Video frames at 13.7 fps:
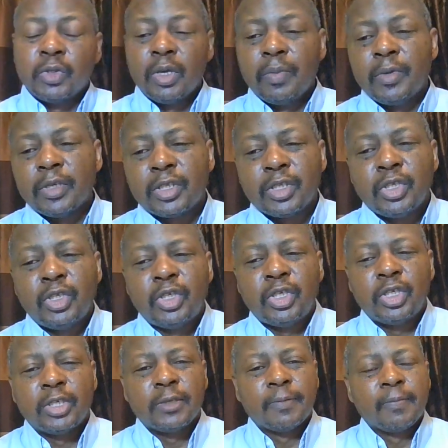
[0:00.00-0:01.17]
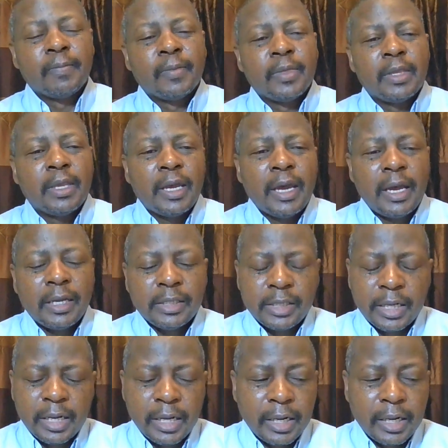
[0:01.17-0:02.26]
to the message. And